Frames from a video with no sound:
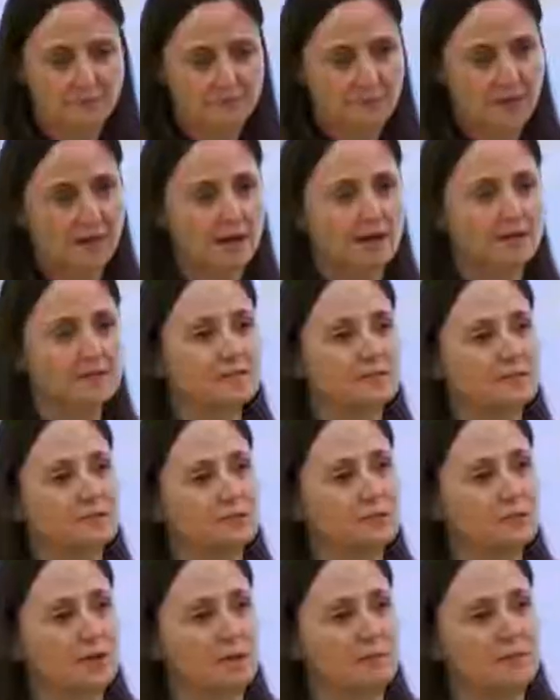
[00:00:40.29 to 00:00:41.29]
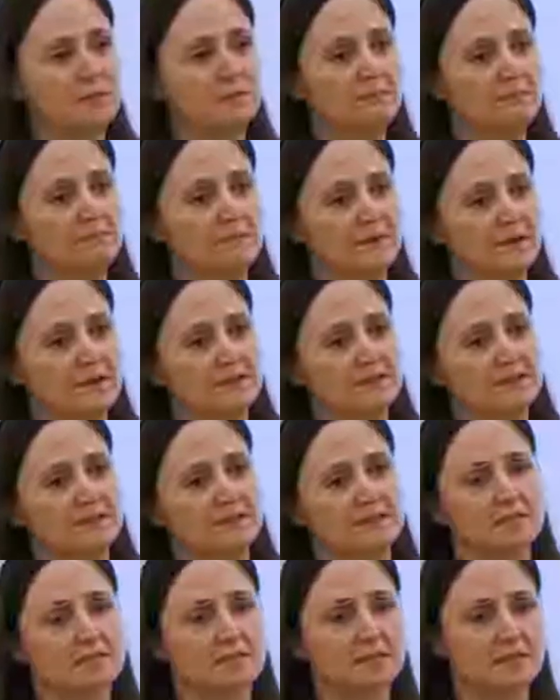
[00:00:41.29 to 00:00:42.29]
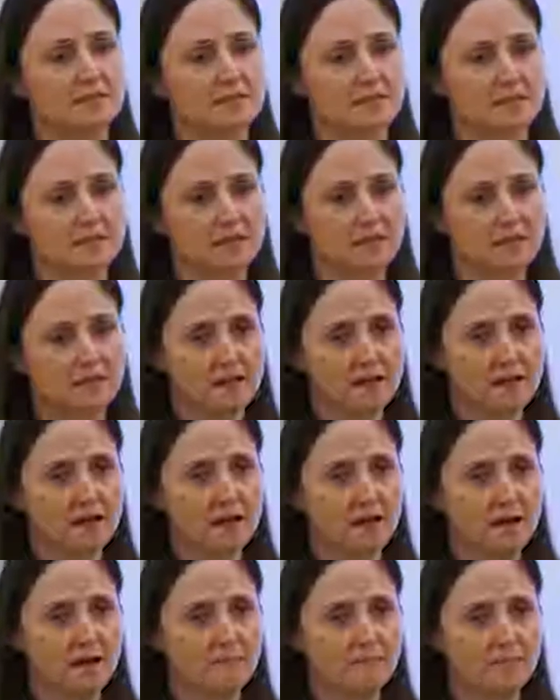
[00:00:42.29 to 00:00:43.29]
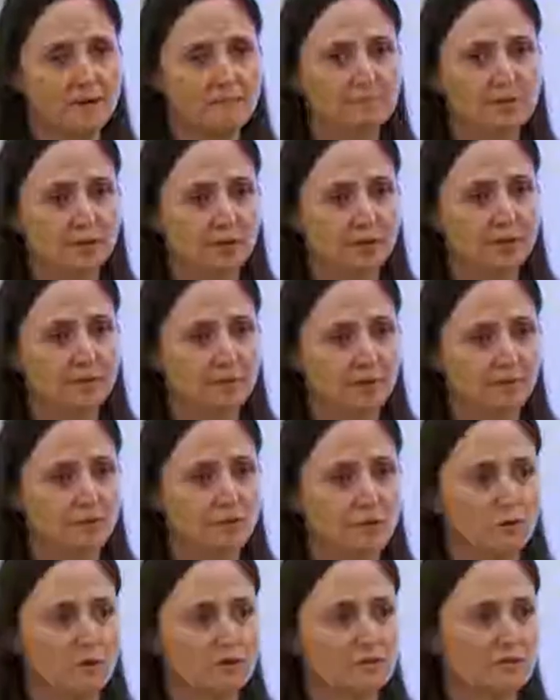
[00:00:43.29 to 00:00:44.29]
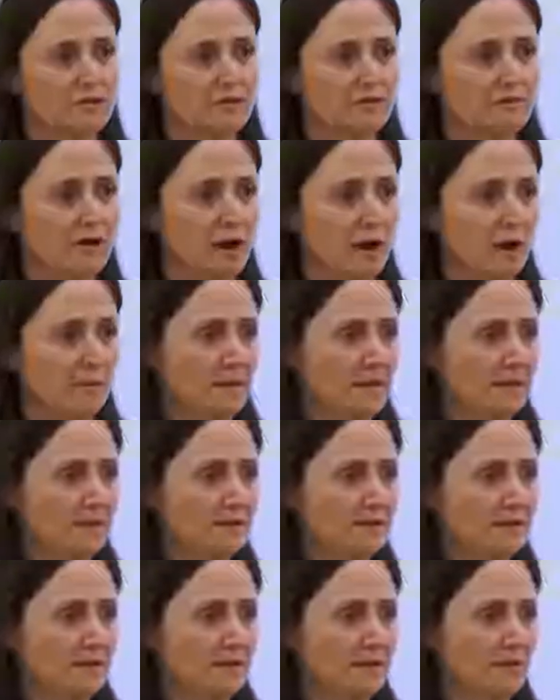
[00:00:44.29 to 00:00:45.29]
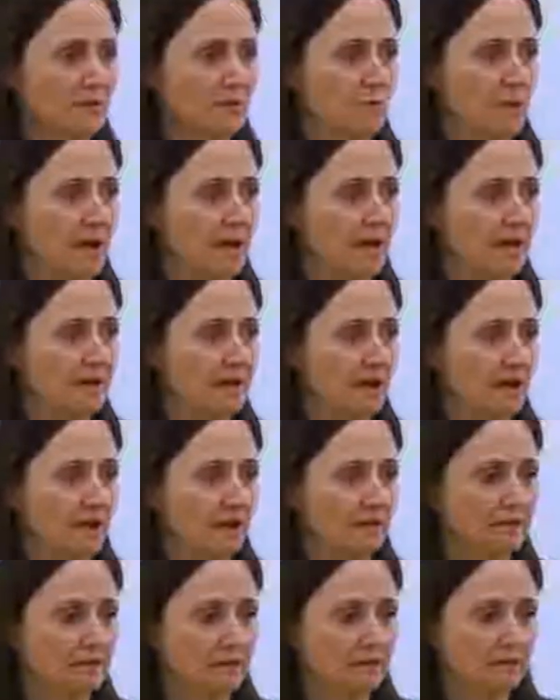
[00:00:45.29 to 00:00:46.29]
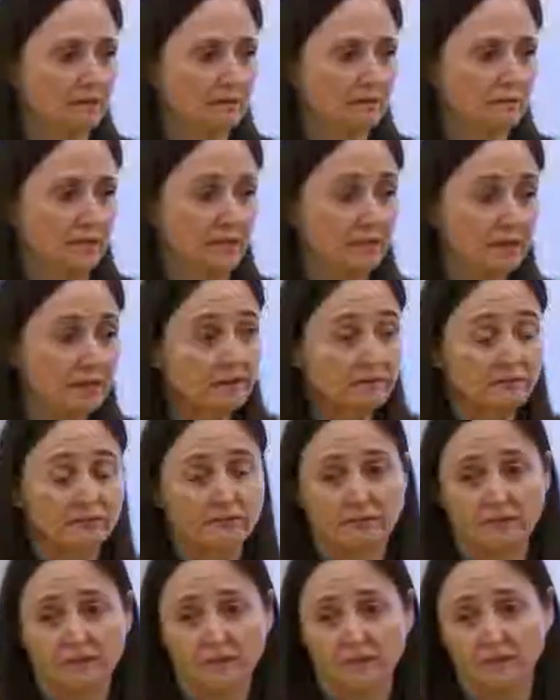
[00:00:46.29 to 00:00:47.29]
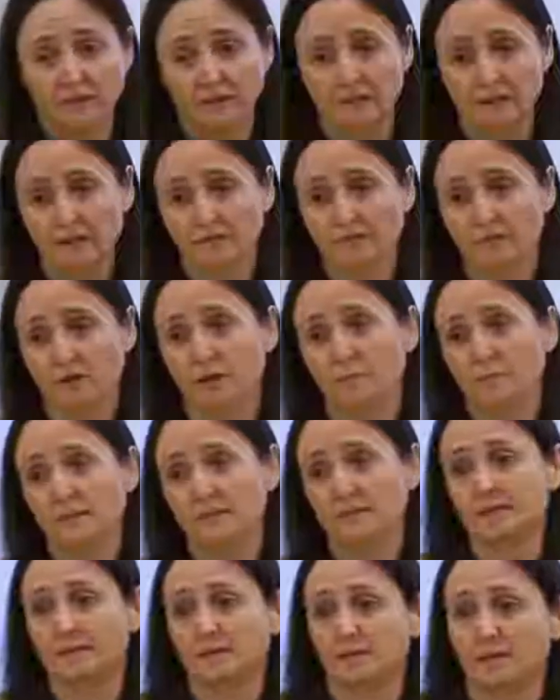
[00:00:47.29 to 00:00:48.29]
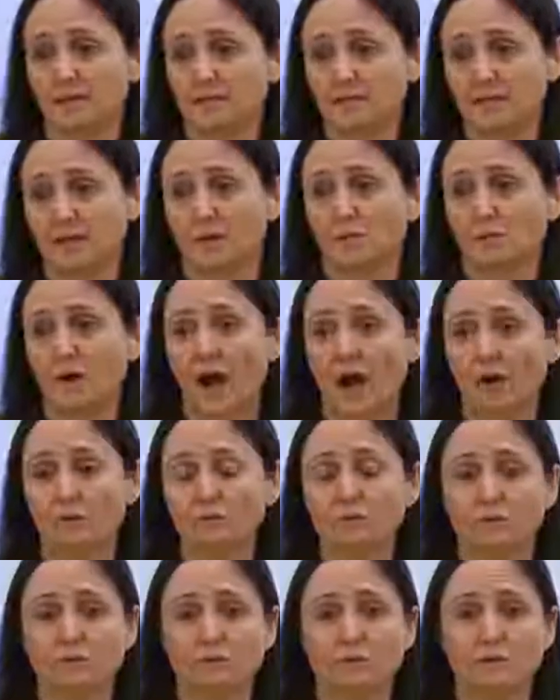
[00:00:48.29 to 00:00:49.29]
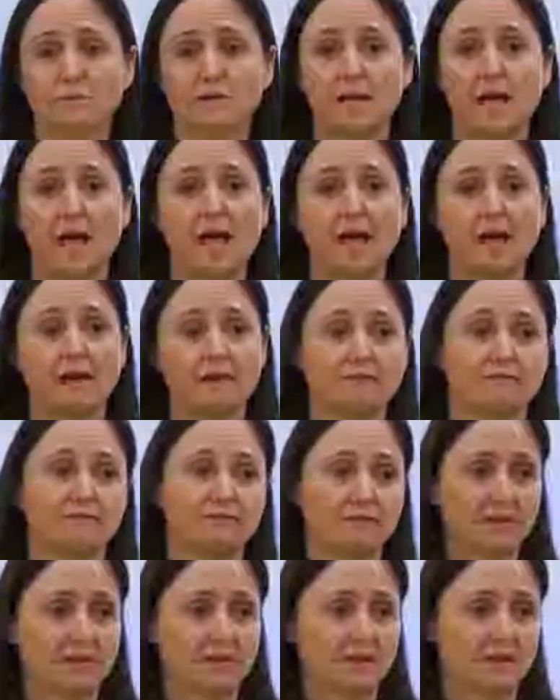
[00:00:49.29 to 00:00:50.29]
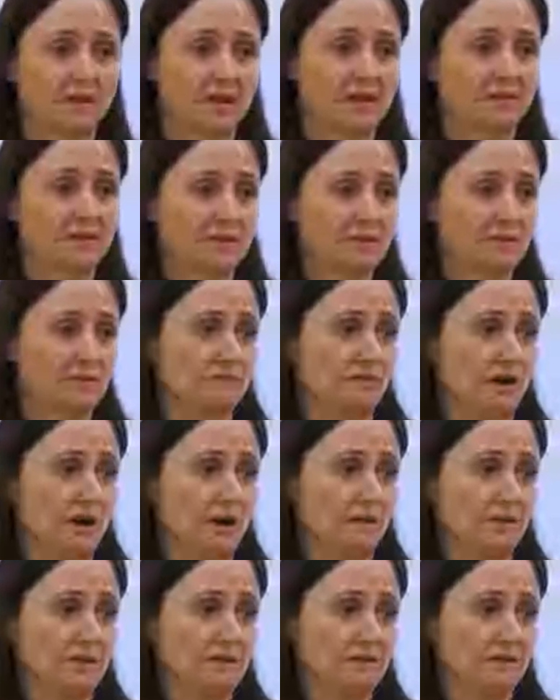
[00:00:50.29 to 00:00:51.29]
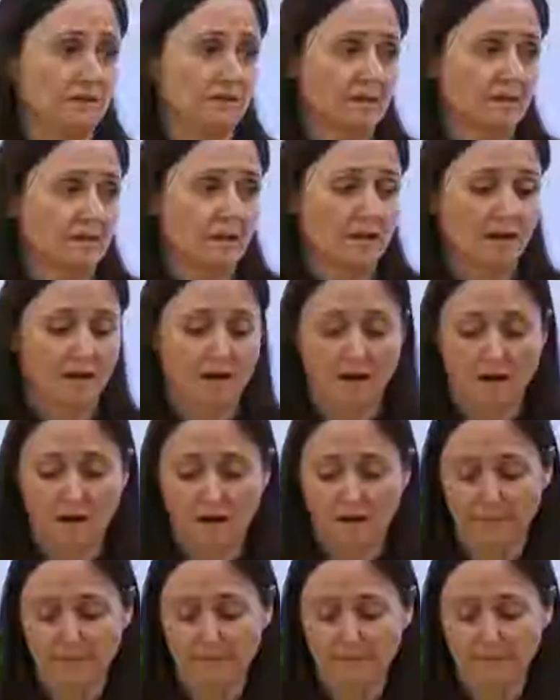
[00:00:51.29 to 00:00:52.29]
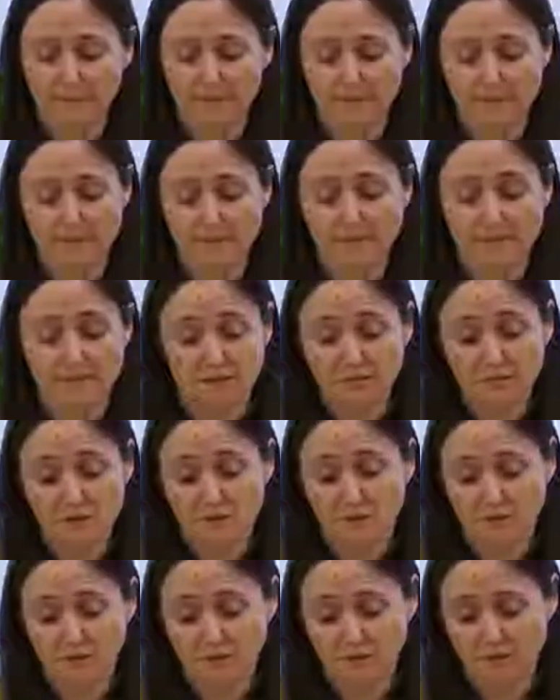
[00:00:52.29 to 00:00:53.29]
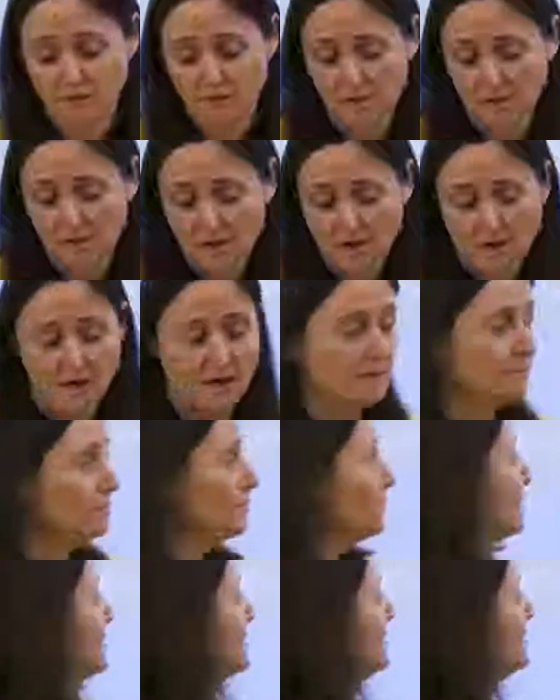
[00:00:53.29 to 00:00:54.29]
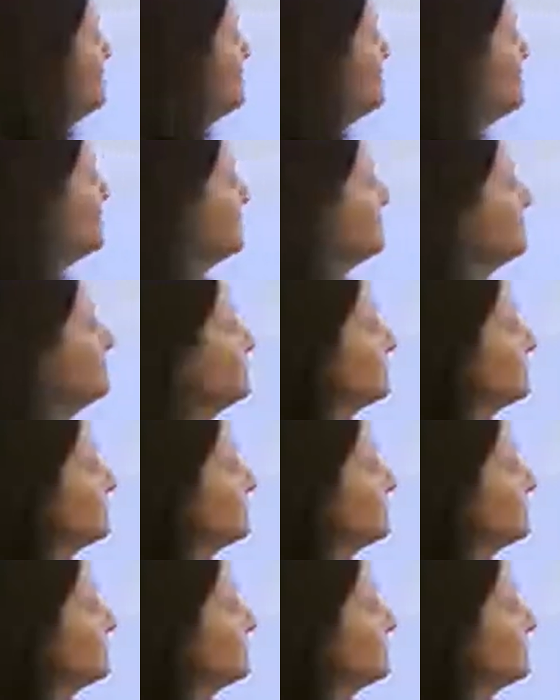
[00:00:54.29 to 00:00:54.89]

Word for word: by context, what I mean by this is I'm talking about, of course, the environment and the way that we live in the environment these days, and how do we behave in this environment? Because it's difficult. One of